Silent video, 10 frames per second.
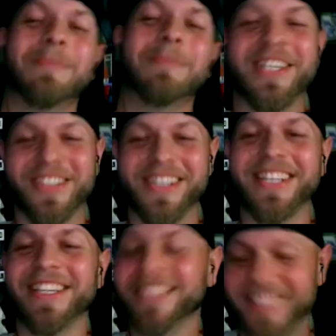picturing
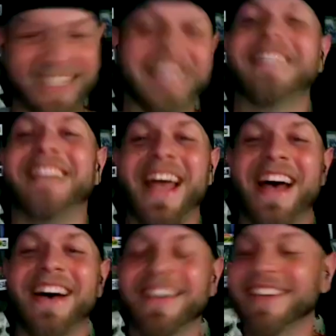you sitting
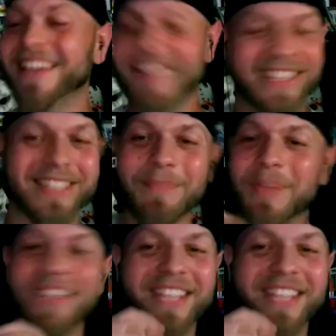down, mm-hmm. middle of